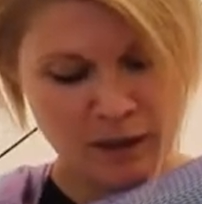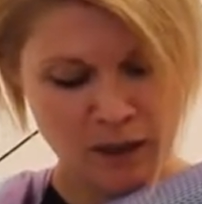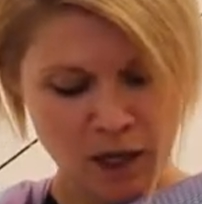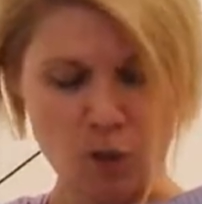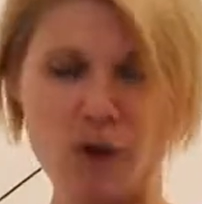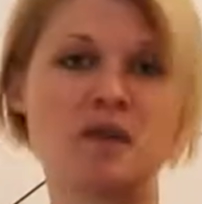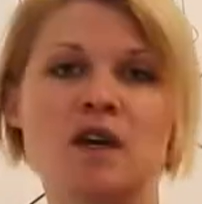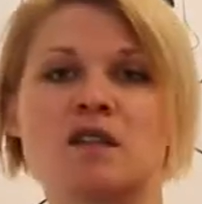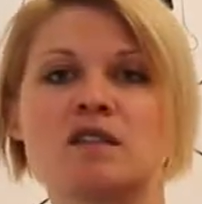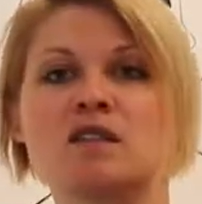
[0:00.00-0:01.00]
the lower
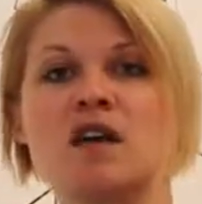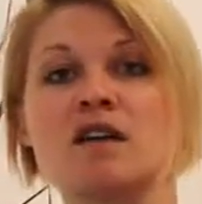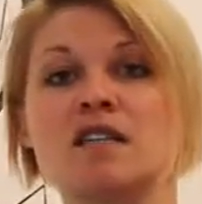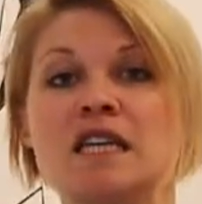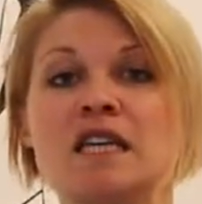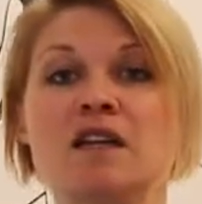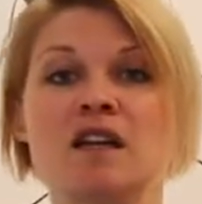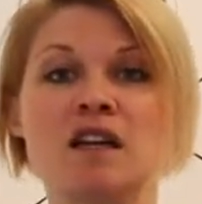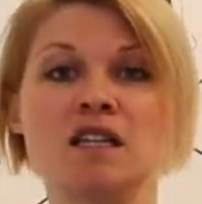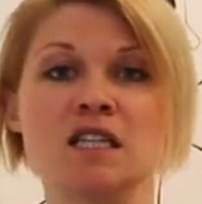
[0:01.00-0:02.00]
third tucked in
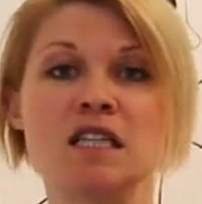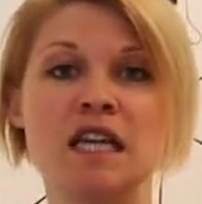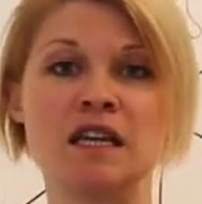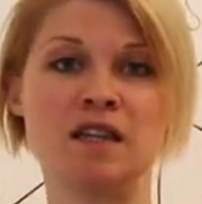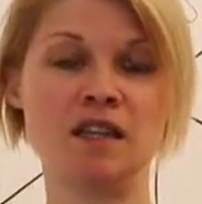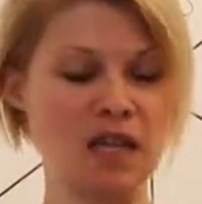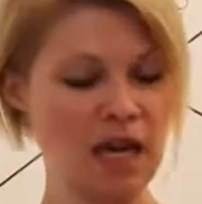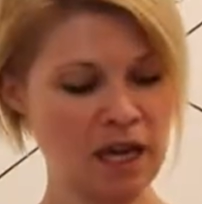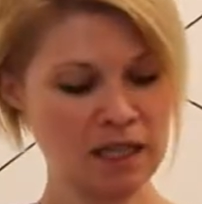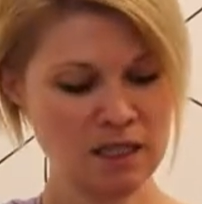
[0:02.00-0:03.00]
and underneath.
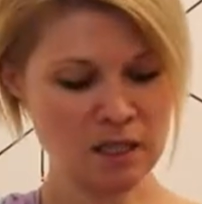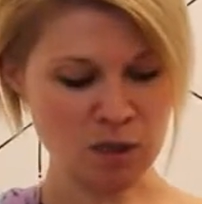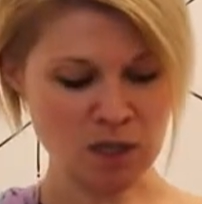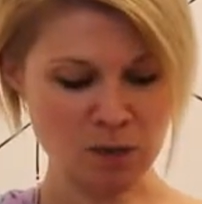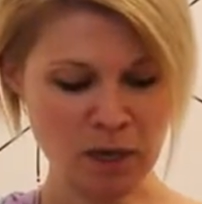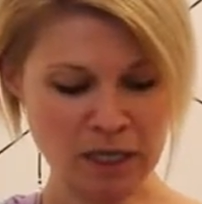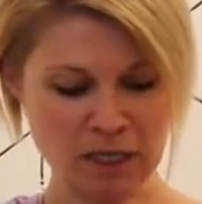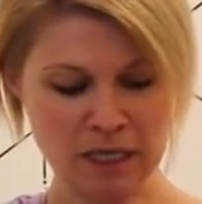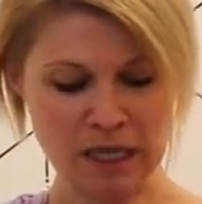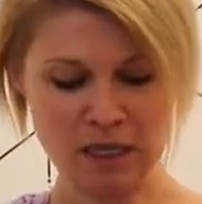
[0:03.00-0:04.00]
And this is what's going to make the
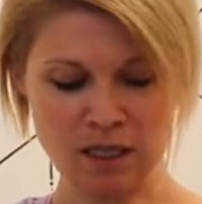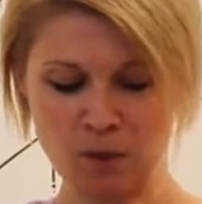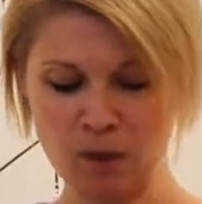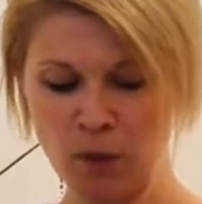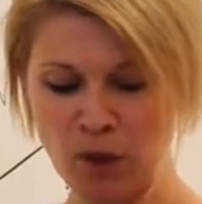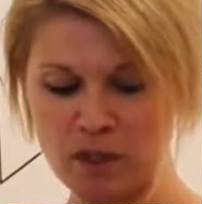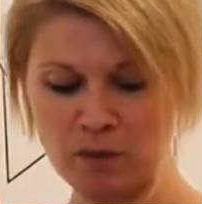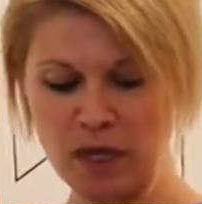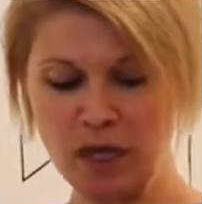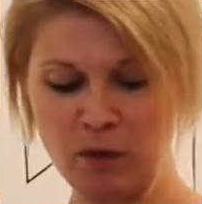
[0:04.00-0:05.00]
seat. So at the
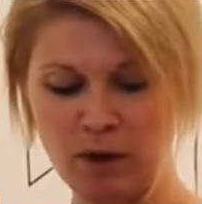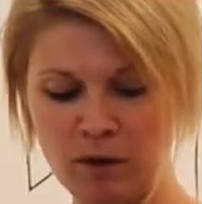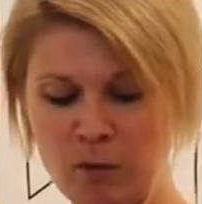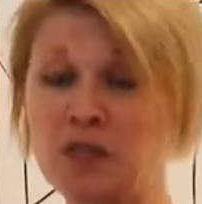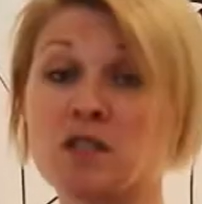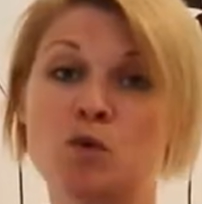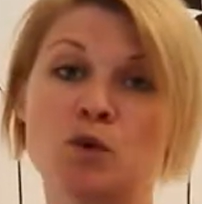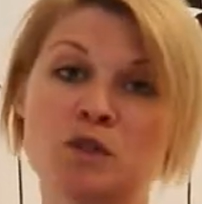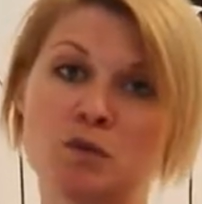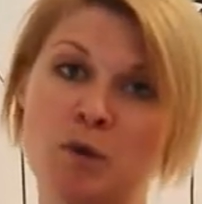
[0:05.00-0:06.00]
bottom here where I've been
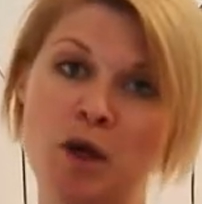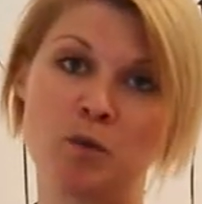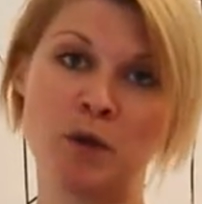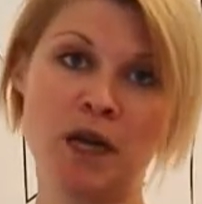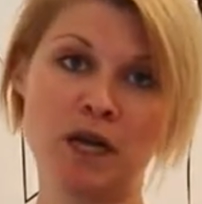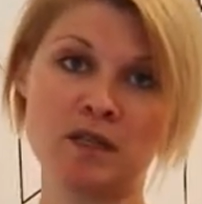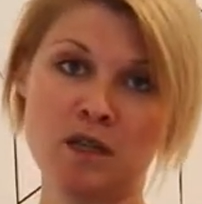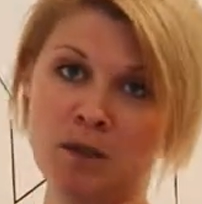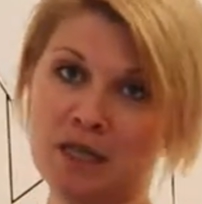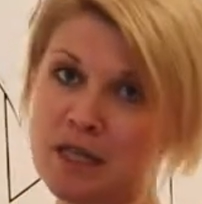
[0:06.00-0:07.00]
supporting my baby with my hand,
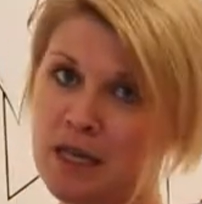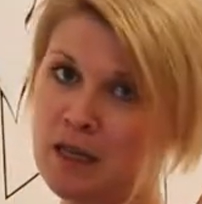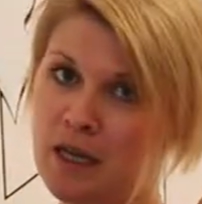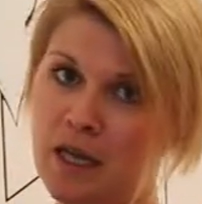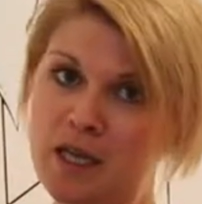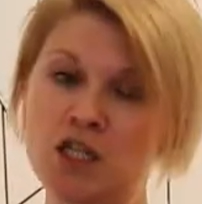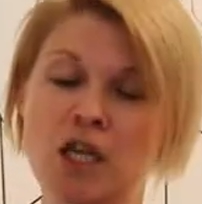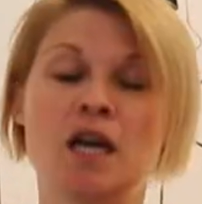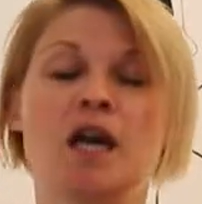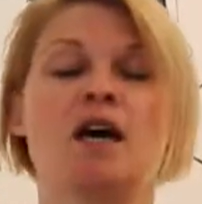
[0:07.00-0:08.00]
I'm going to take that edge